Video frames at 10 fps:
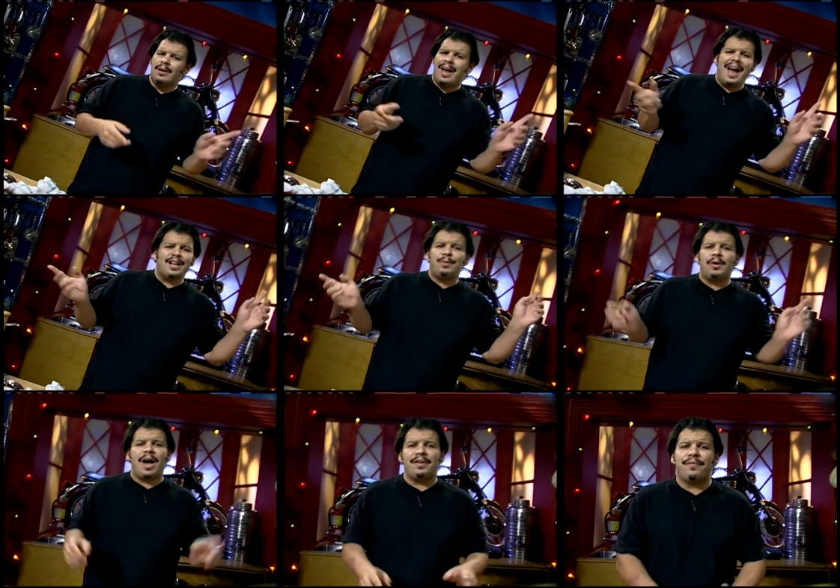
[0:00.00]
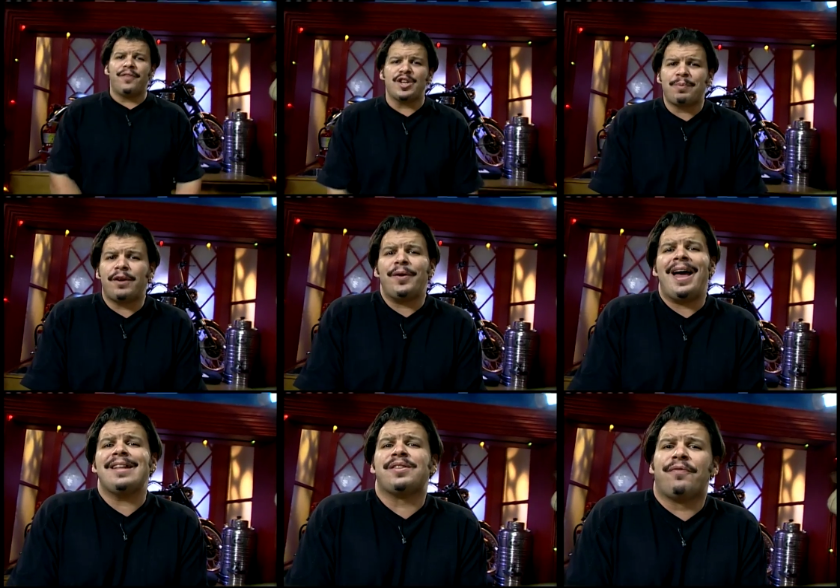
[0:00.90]
Actually, we don't have any fish, but if we
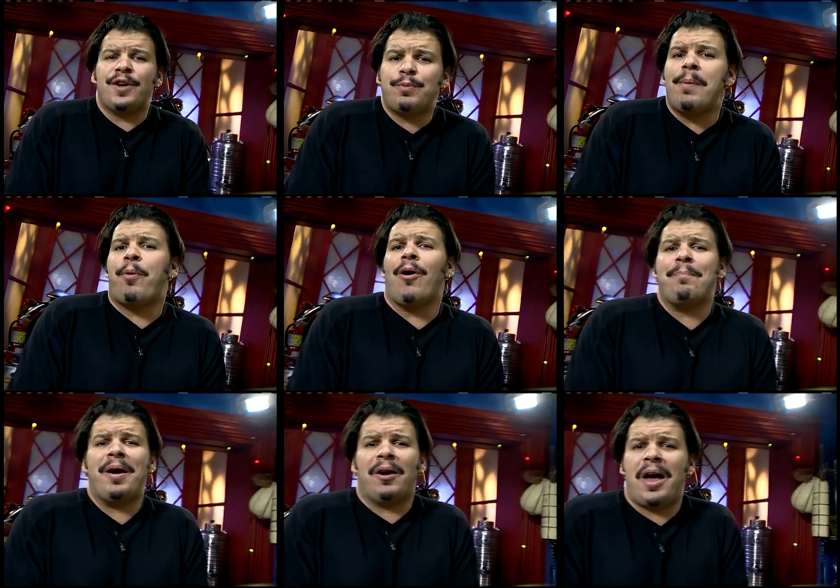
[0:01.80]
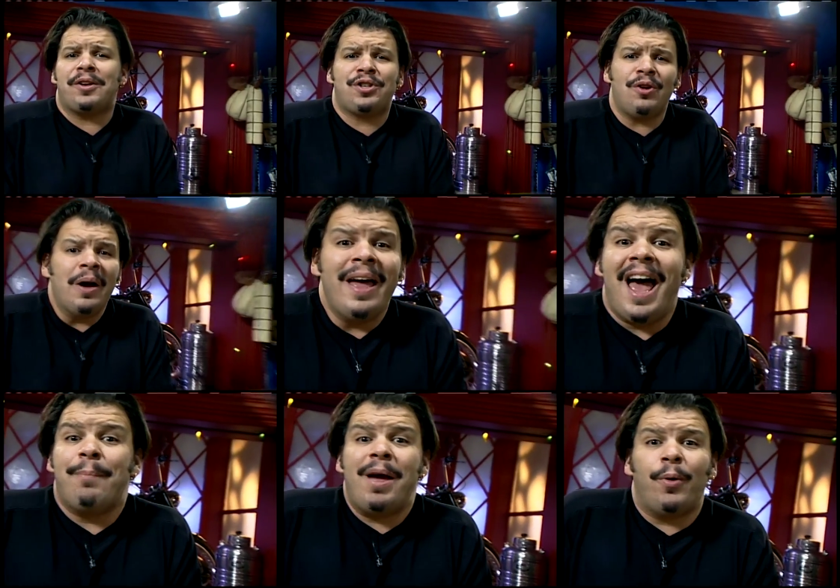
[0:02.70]
had some fish, we'd be pouring beer on it too.
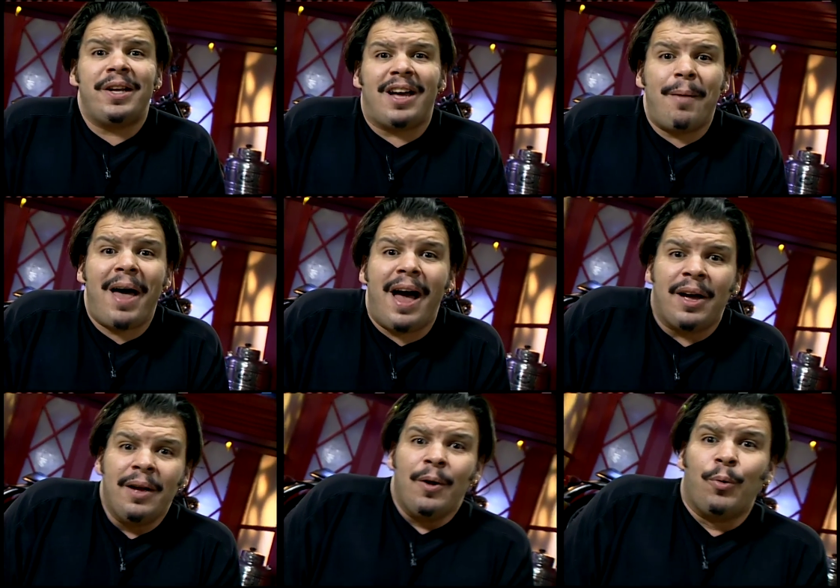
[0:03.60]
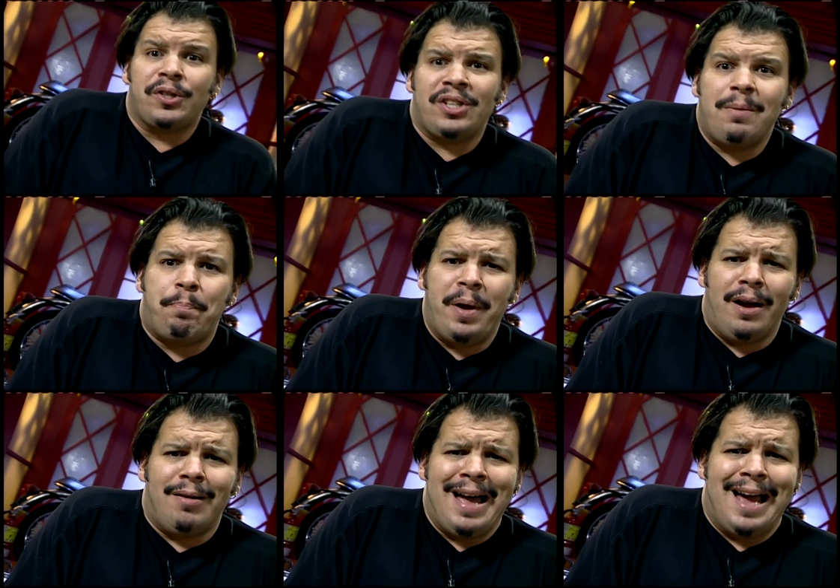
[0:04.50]
And maybe when you come back, we'll see
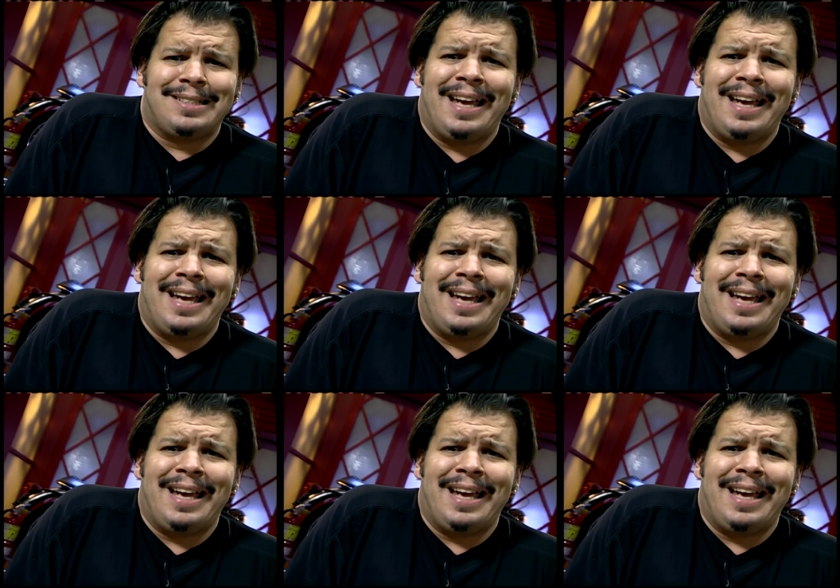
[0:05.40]
Beer Hat